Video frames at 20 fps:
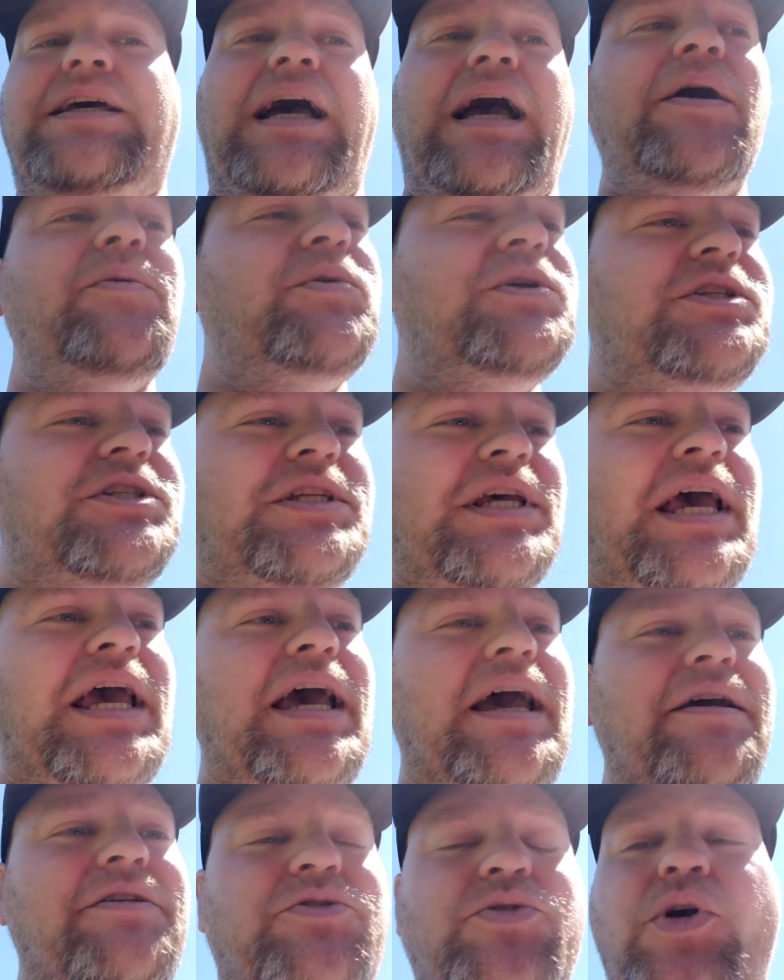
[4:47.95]
I would
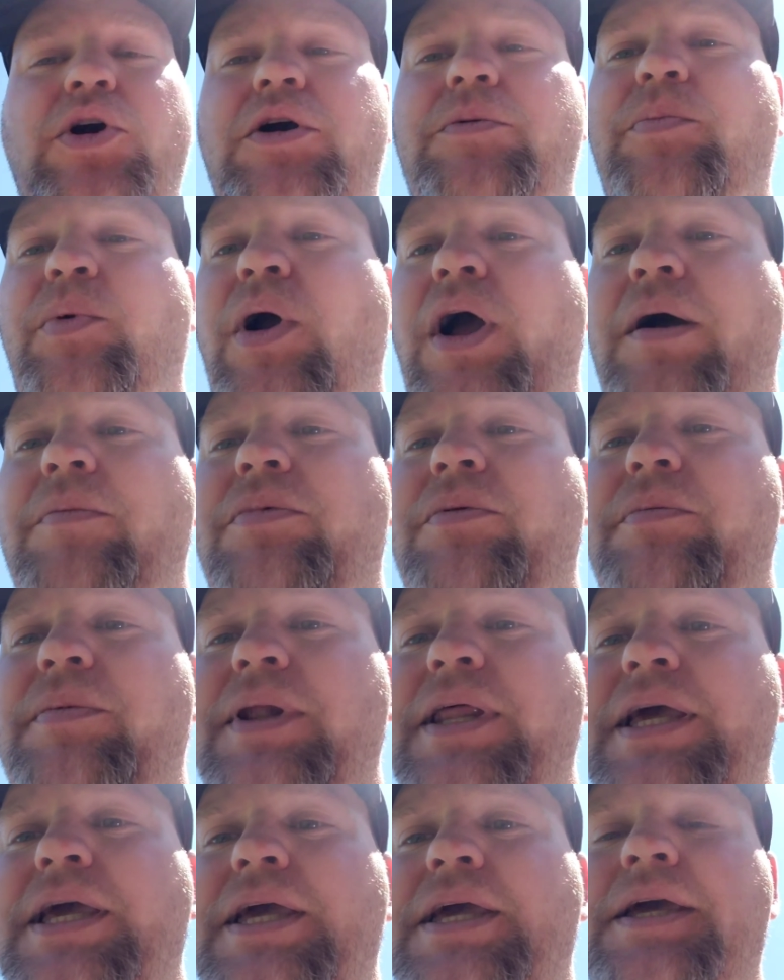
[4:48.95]
say I took
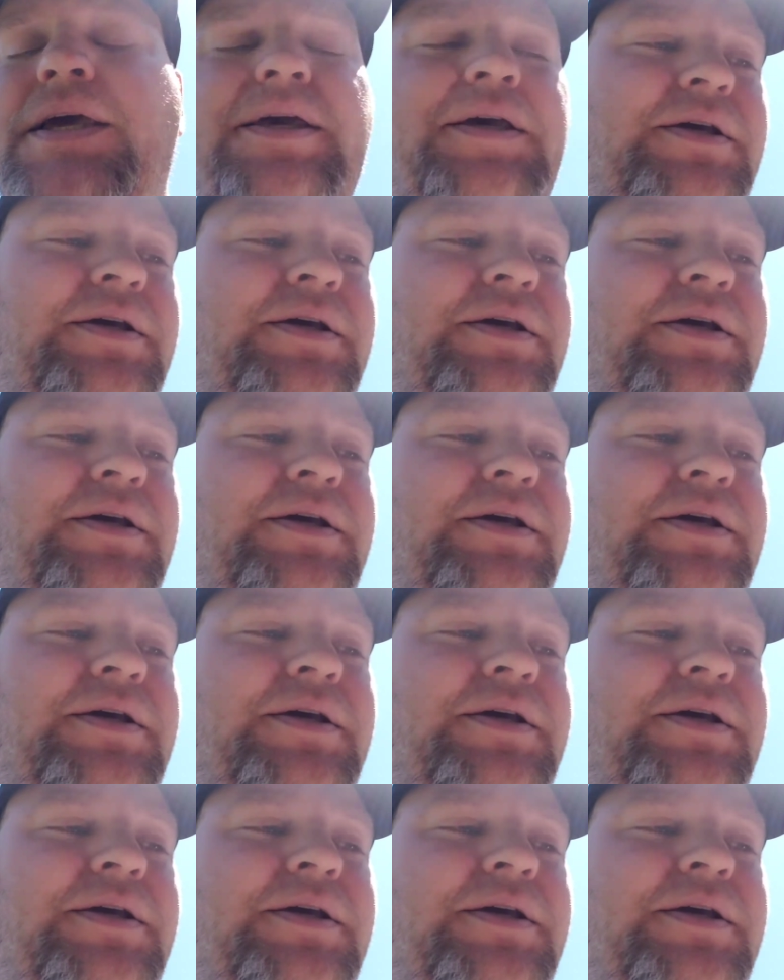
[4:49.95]
probably